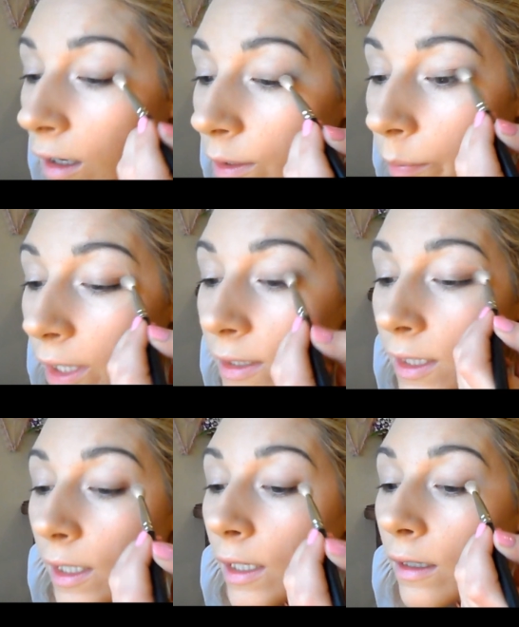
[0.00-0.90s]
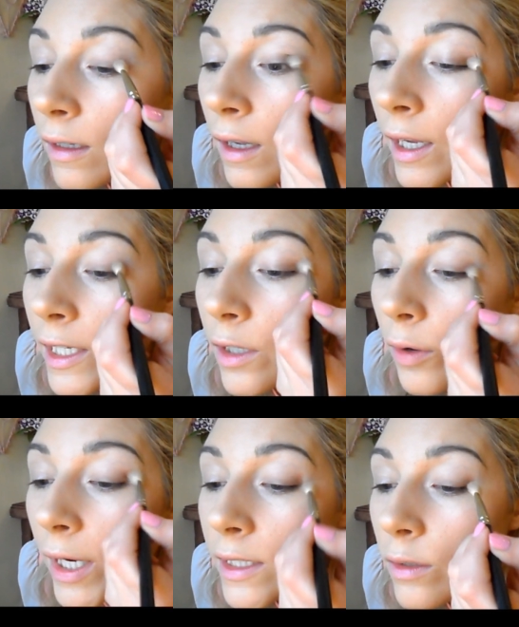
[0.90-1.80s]
line basically, and it
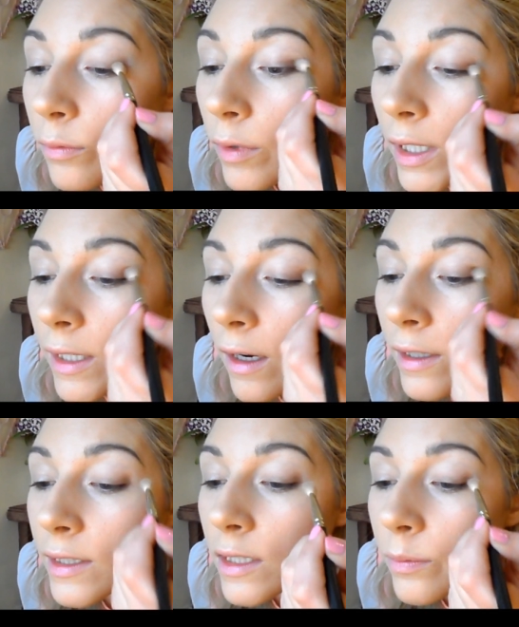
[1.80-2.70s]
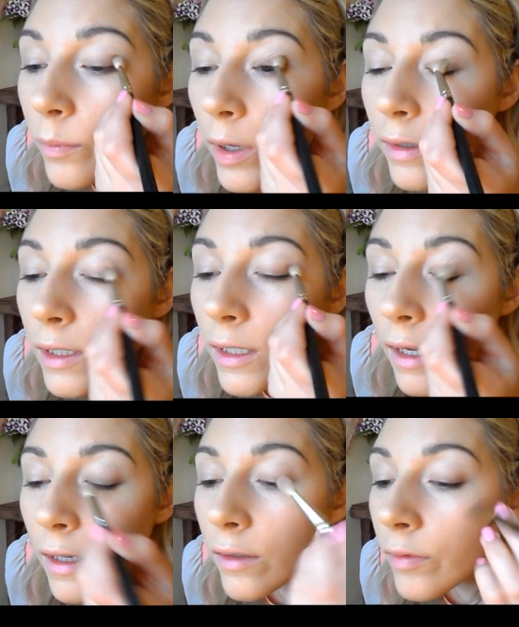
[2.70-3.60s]
creates a really nice smoky
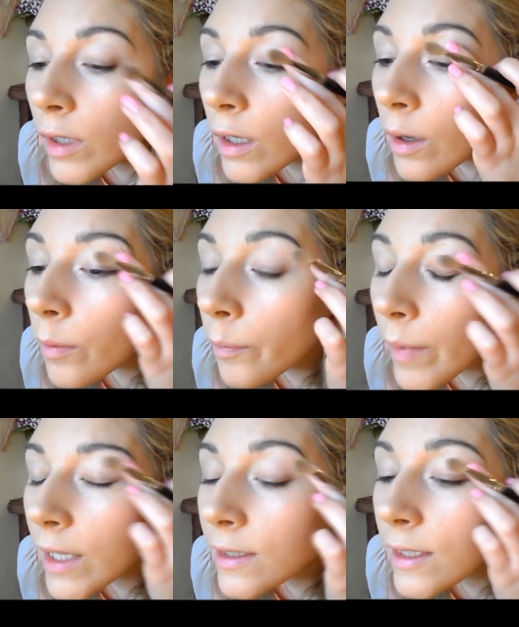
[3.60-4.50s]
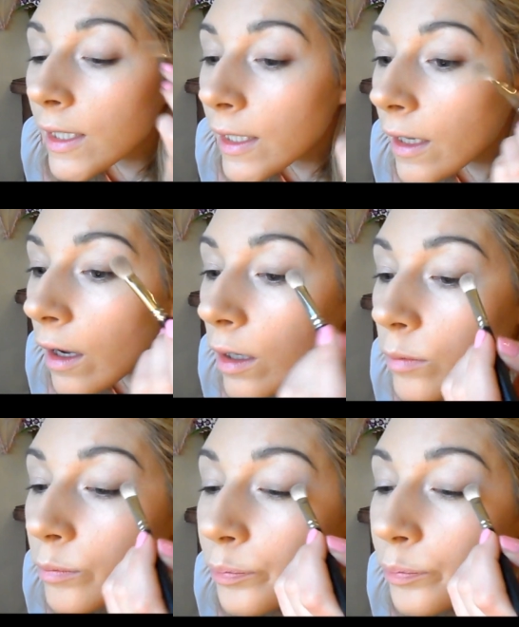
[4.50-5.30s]
kind of messy